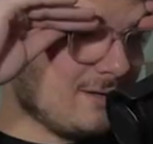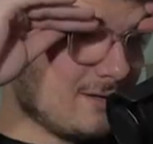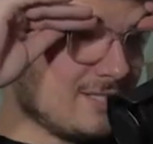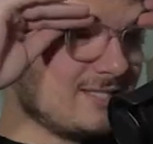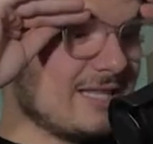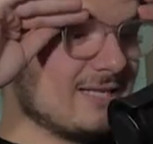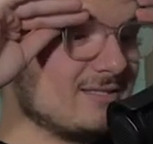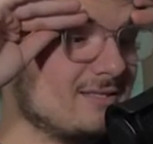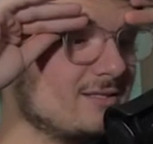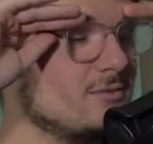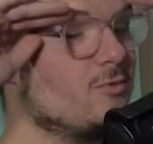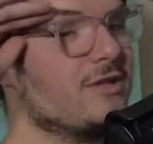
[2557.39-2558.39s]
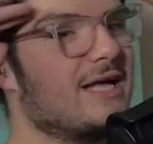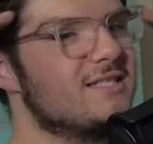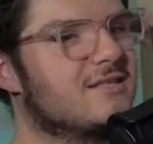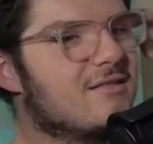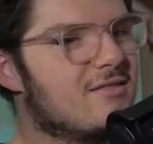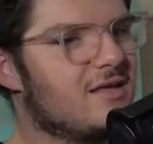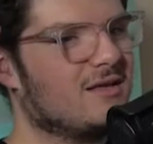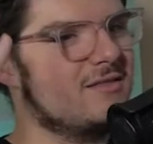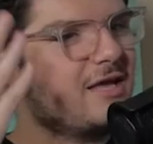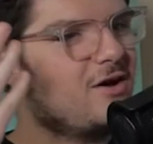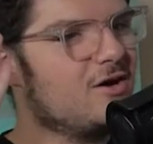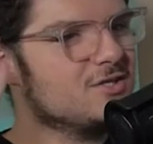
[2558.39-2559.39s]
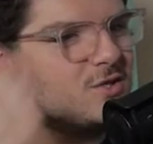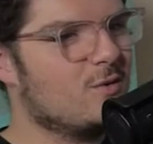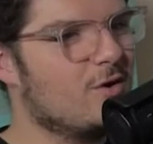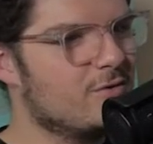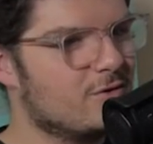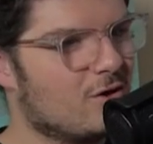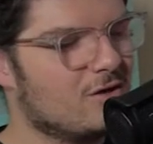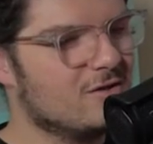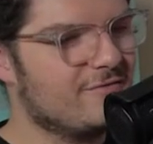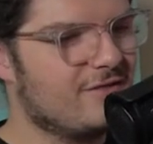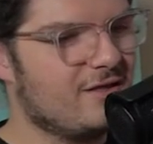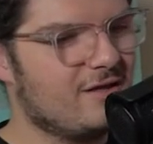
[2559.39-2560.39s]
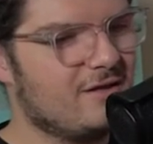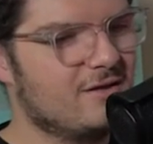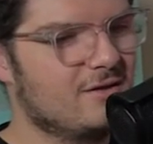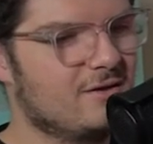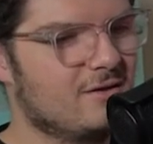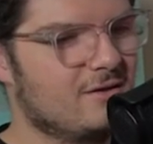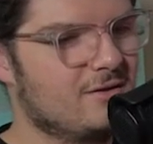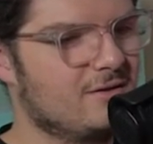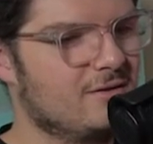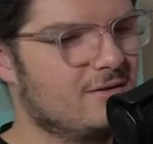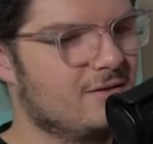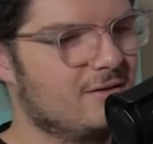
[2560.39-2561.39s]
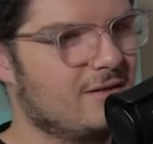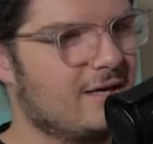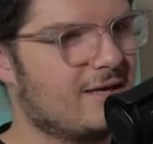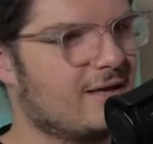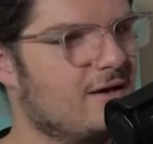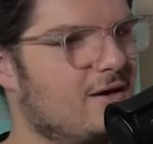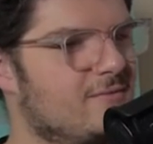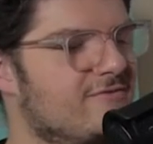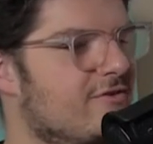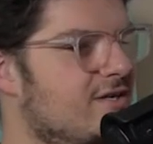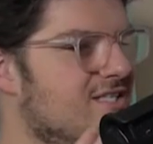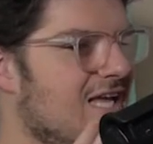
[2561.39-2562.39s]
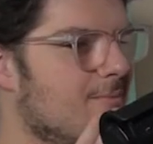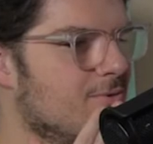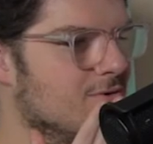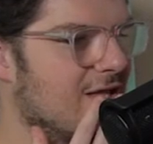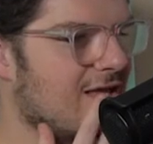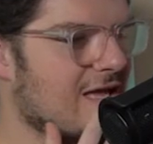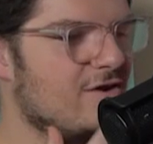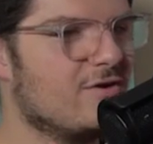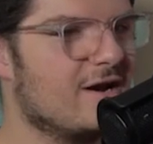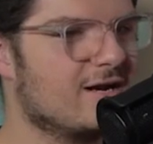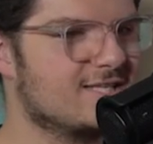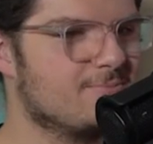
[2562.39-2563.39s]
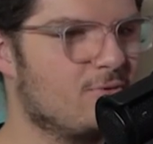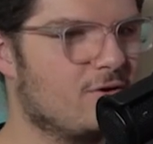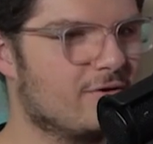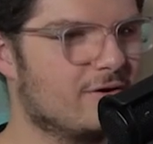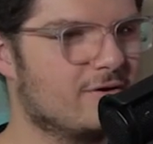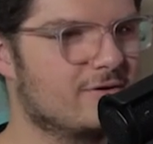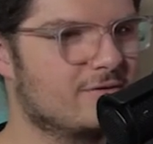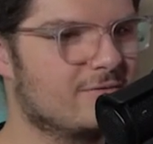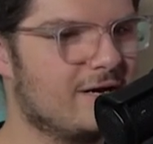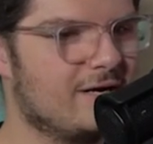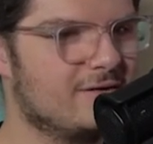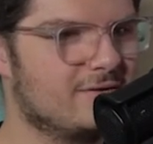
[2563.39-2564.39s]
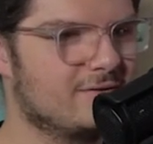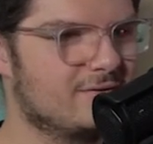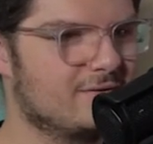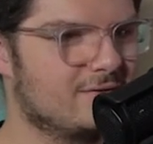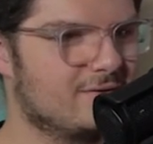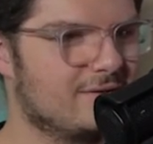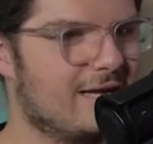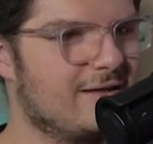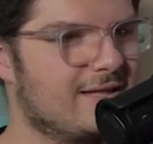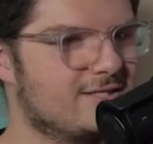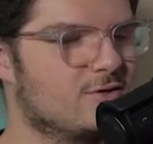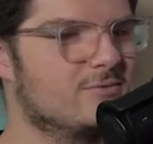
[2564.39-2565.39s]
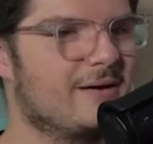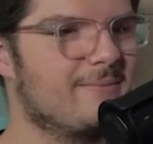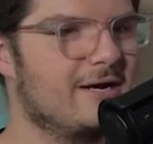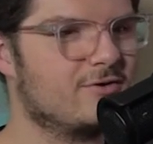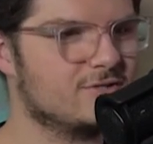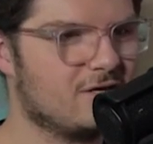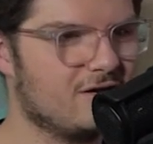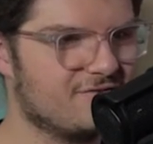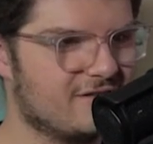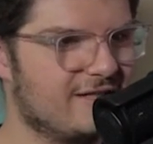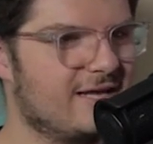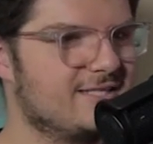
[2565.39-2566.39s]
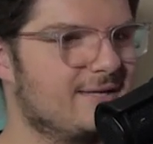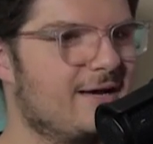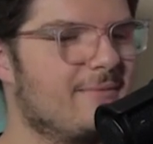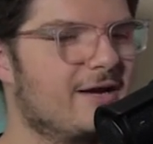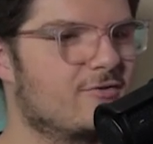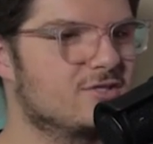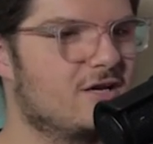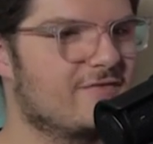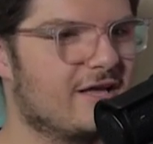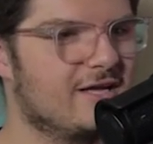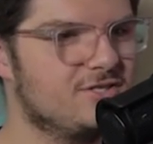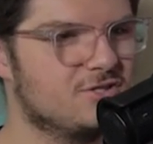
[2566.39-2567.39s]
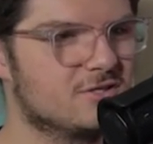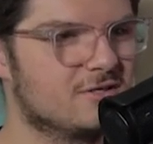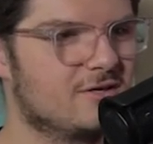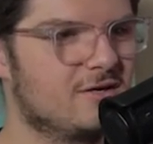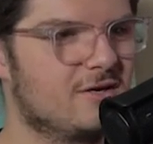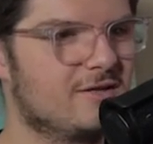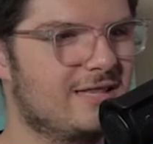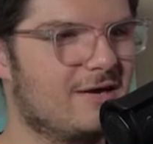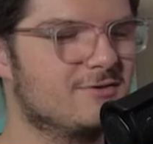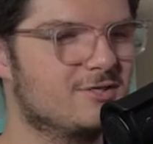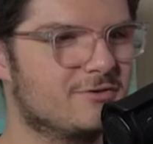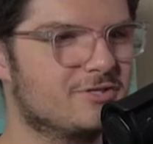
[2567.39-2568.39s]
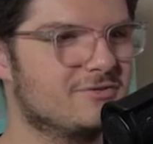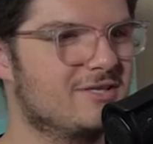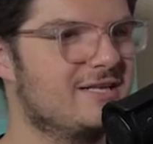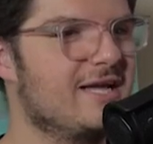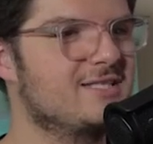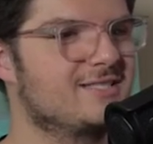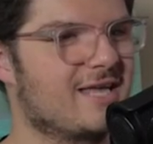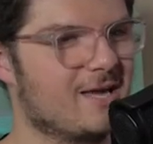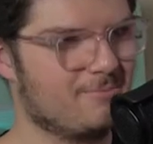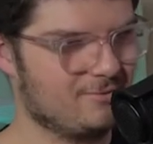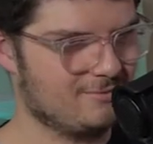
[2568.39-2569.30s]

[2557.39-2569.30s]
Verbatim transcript: Cause that well, that's the thing. They also own all of the, like, um, for example, like Internet Explorer, right? Mm-hmm. How that's owned by Microsoft, and that's now Microsoft Edge. Yeah, that was originally Netscape